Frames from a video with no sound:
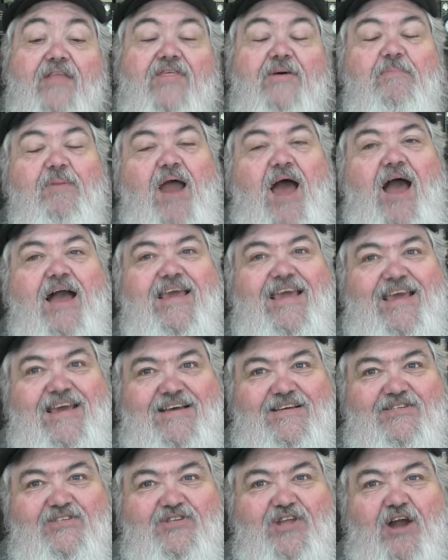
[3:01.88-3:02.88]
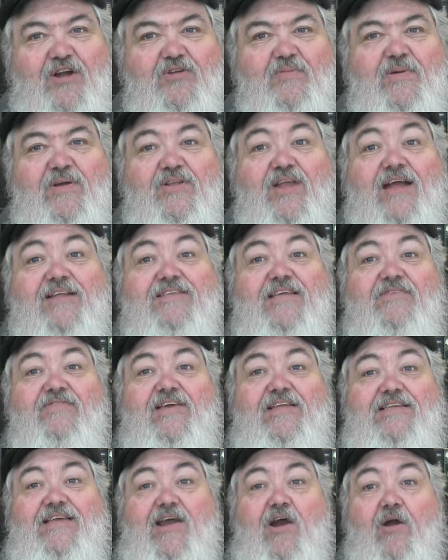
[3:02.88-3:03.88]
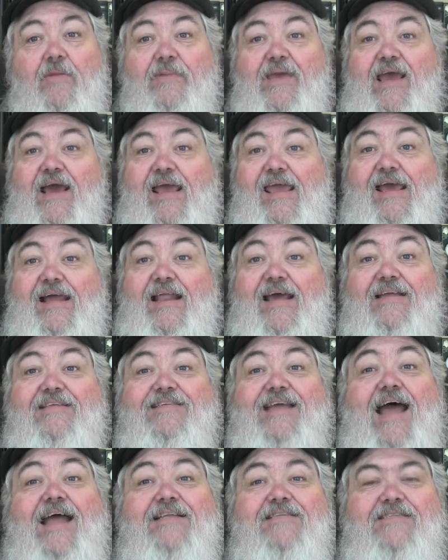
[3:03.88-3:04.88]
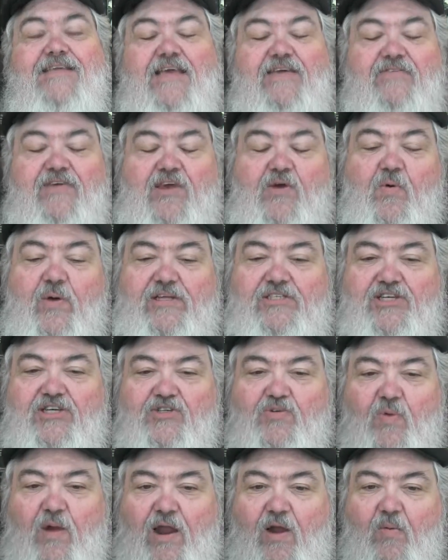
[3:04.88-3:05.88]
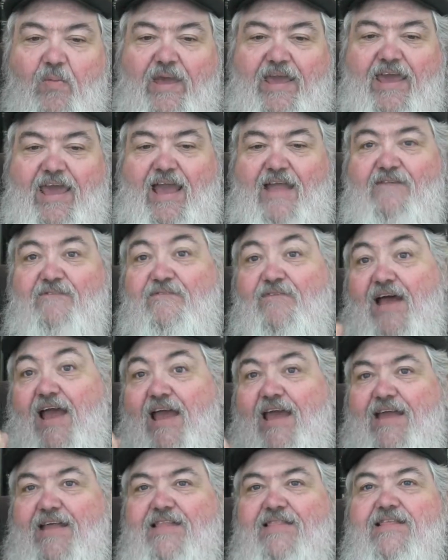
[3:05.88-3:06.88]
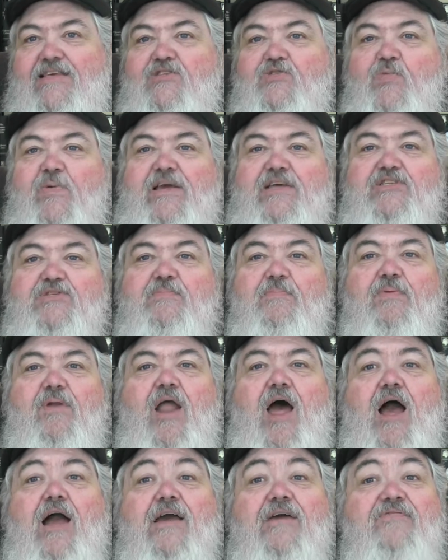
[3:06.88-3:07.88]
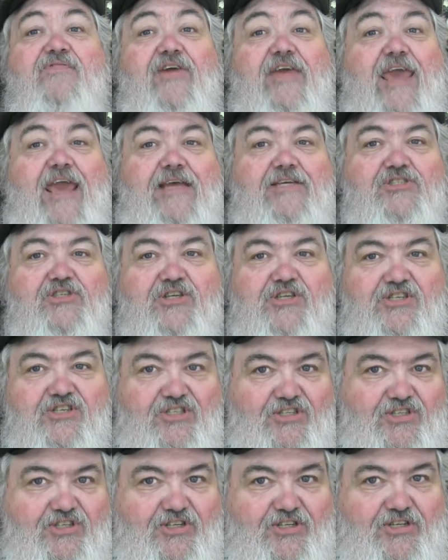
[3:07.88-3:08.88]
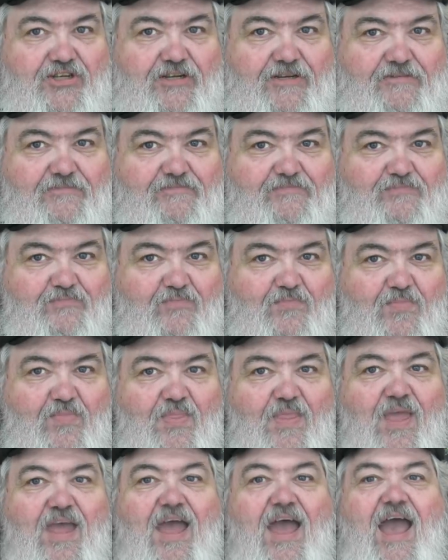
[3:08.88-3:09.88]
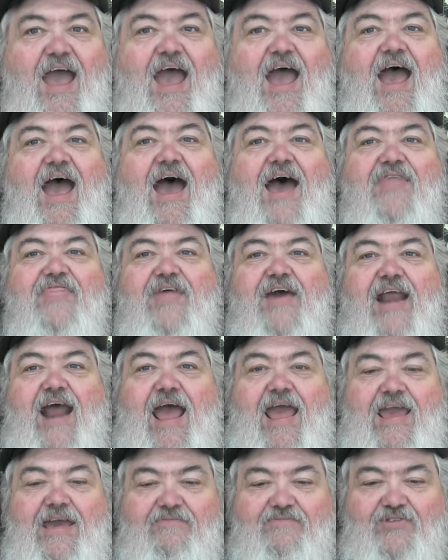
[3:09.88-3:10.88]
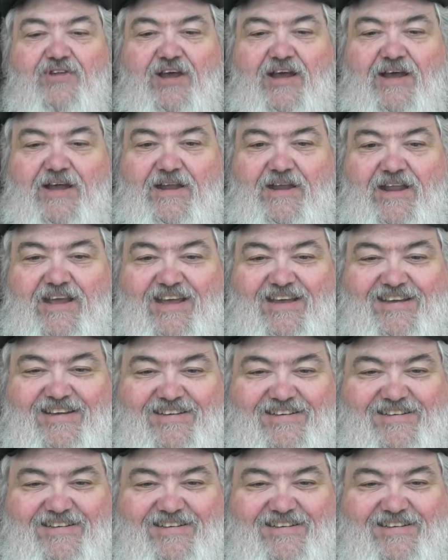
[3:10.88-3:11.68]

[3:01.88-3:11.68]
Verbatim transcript: The blog is drbill.tv, drbill.tv, which is where we can find this week's blogifications that I have done.